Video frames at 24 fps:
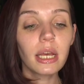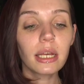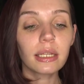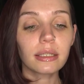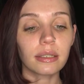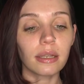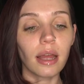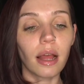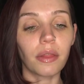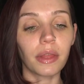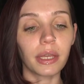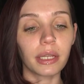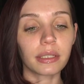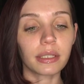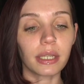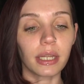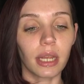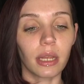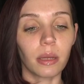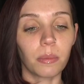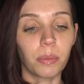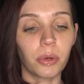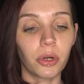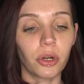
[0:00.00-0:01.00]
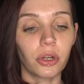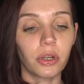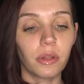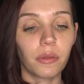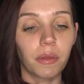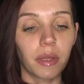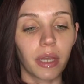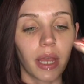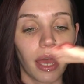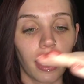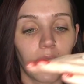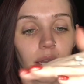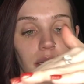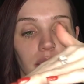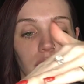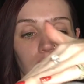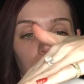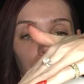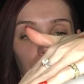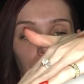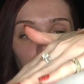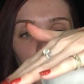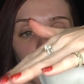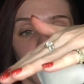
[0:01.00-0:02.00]
It's not like tapered at the end. It's
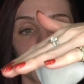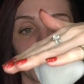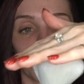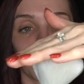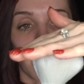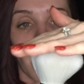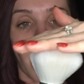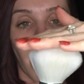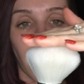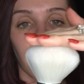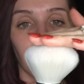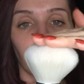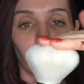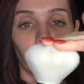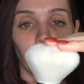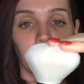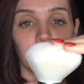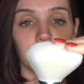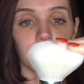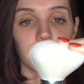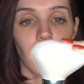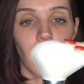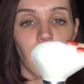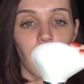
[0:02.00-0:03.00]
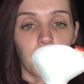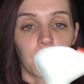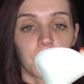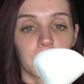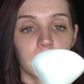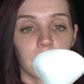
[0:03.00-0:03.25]
pretty flat on the top.